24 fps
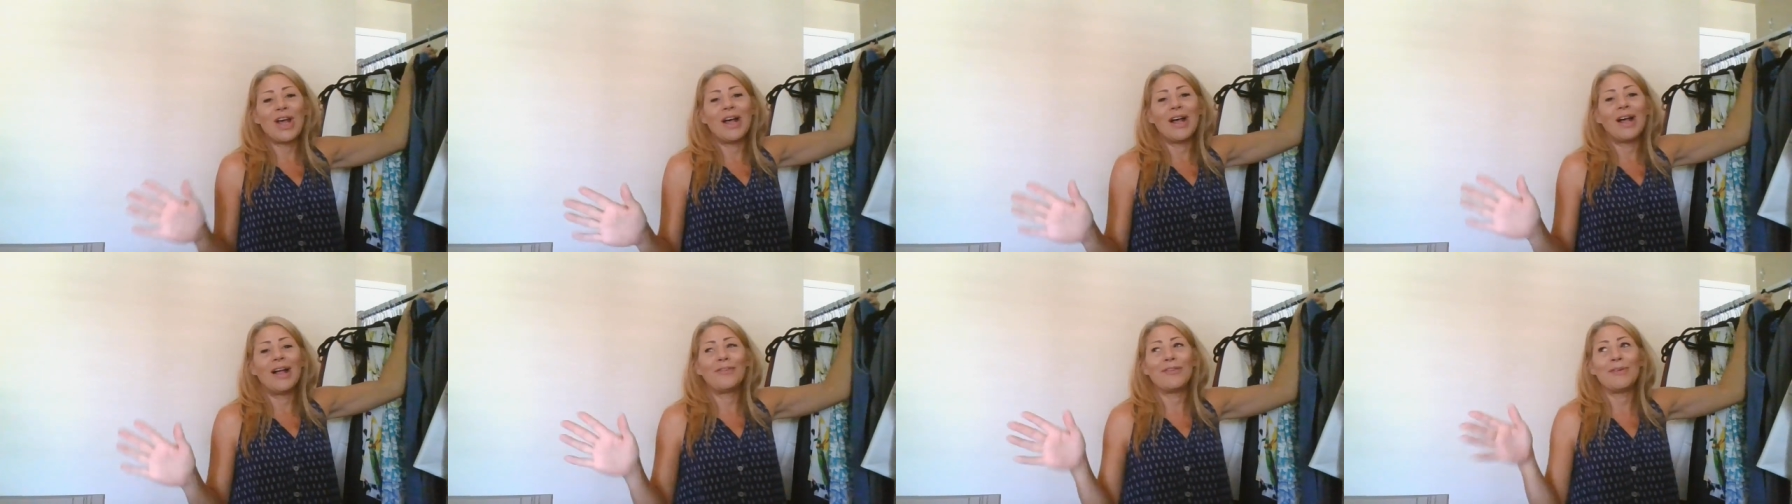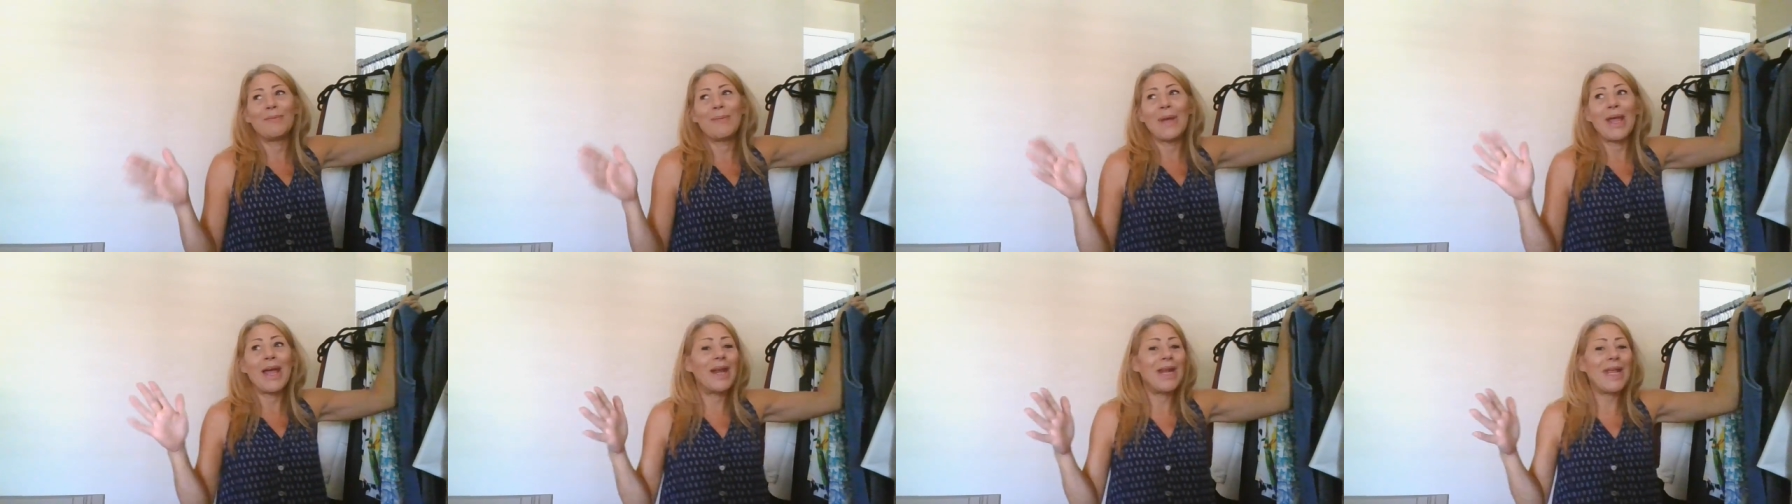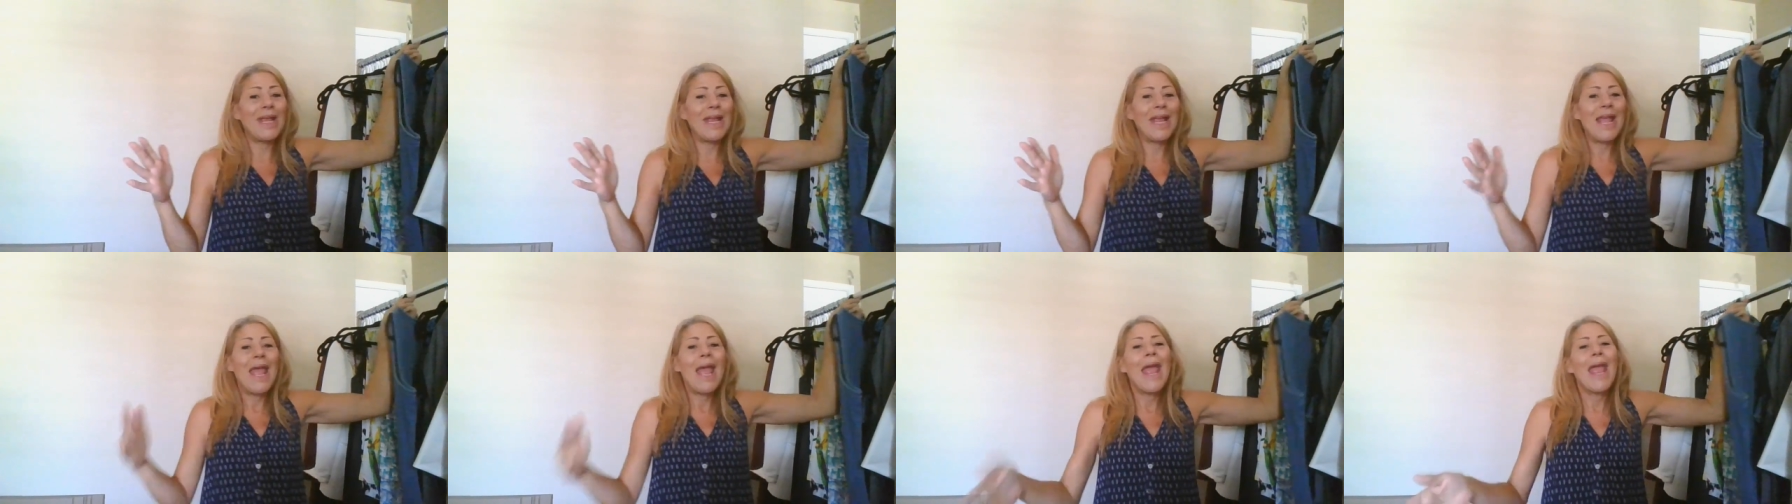haul for my
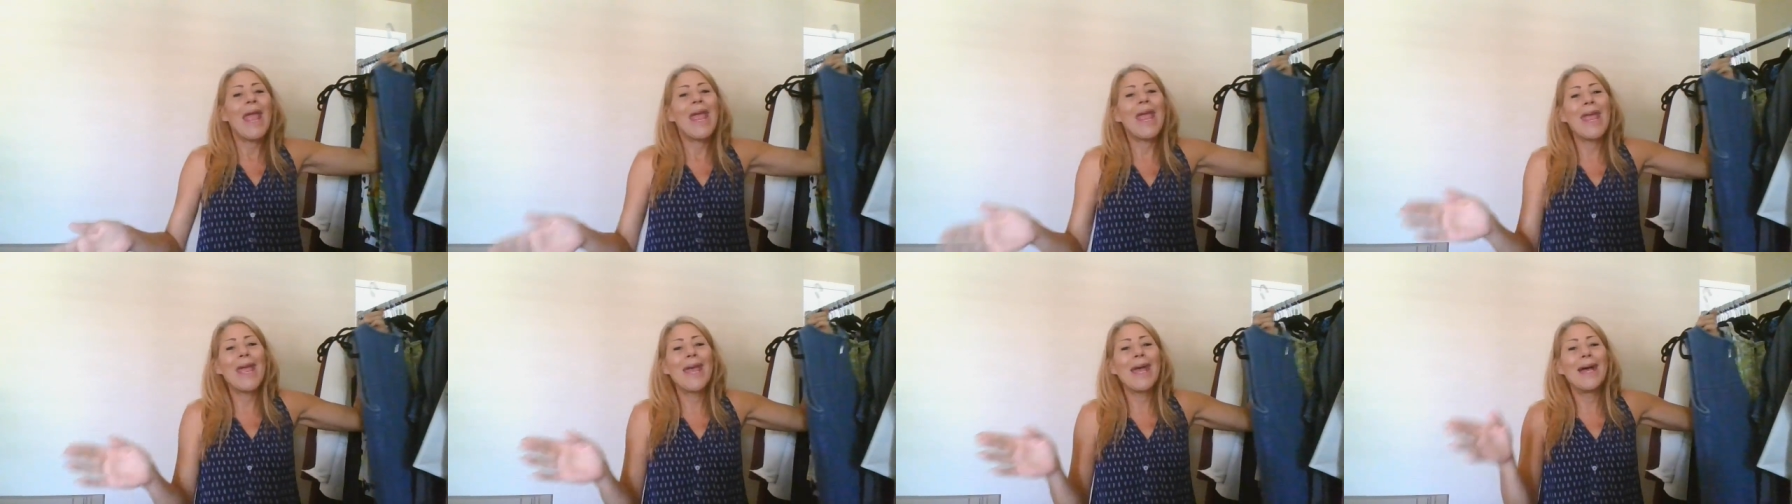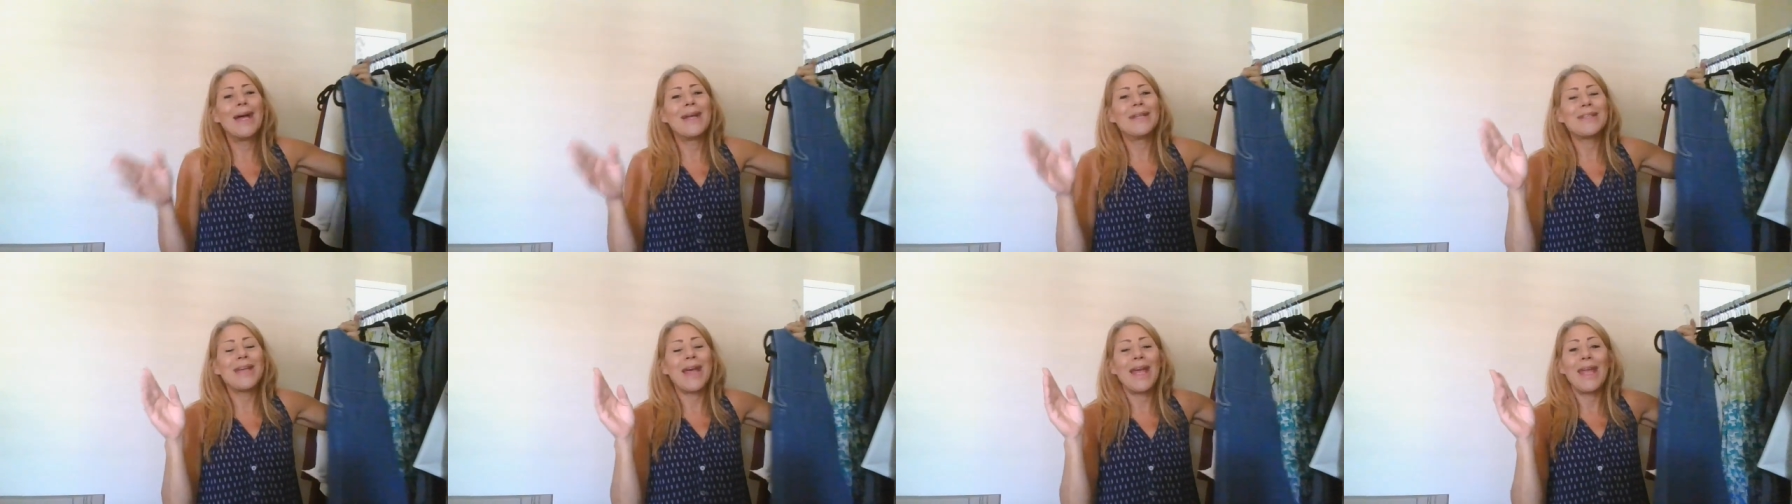honey, and